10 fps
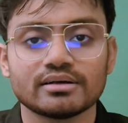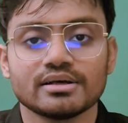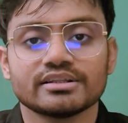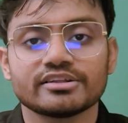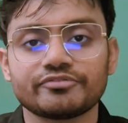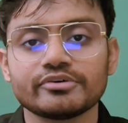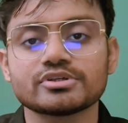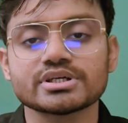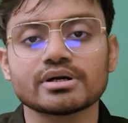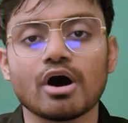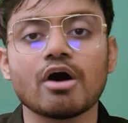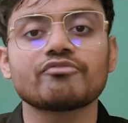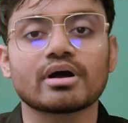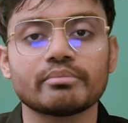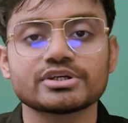the future of
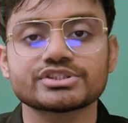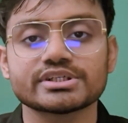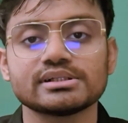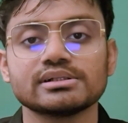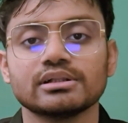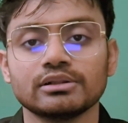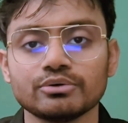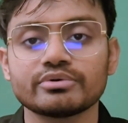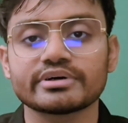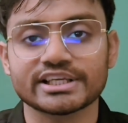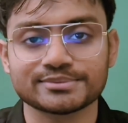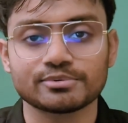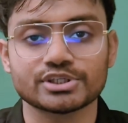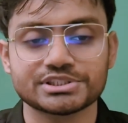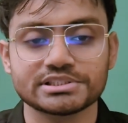commercial lunar
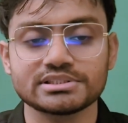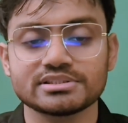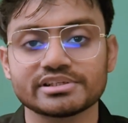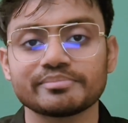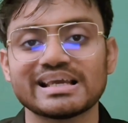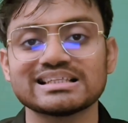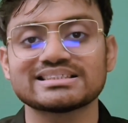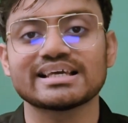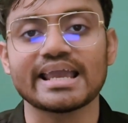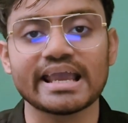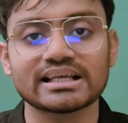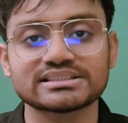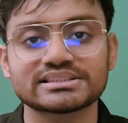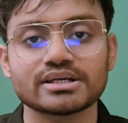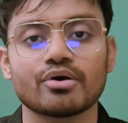exploration remains
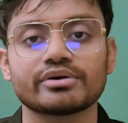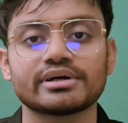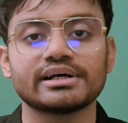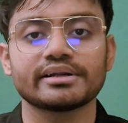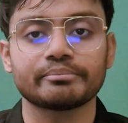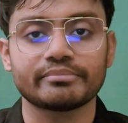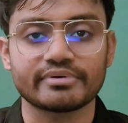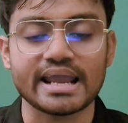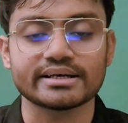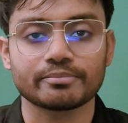extraordinarily bright.